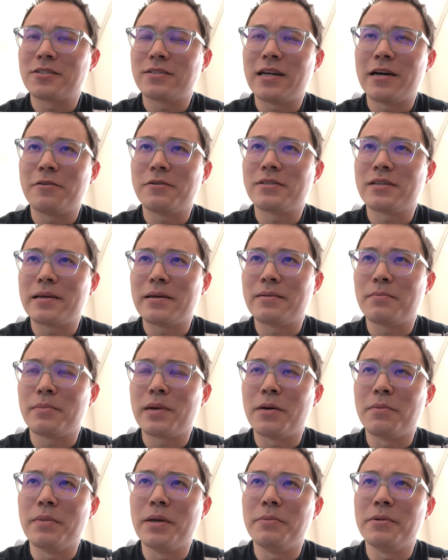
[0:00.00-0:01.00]
Now it's at
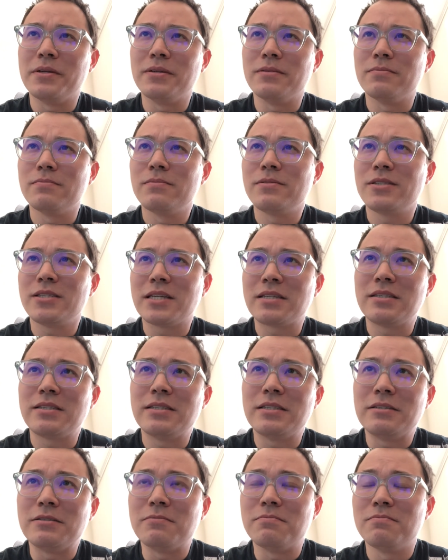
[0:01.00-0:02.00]
about maybe
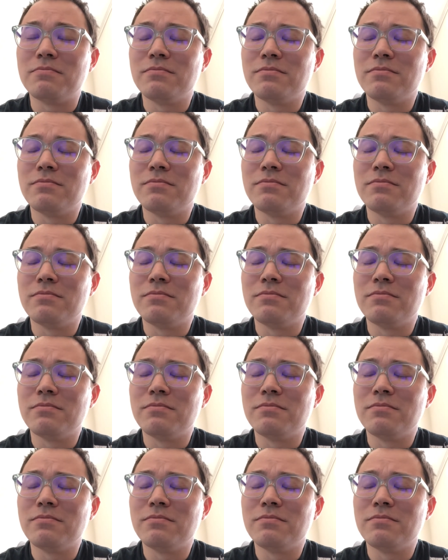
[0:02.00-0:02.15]
sixty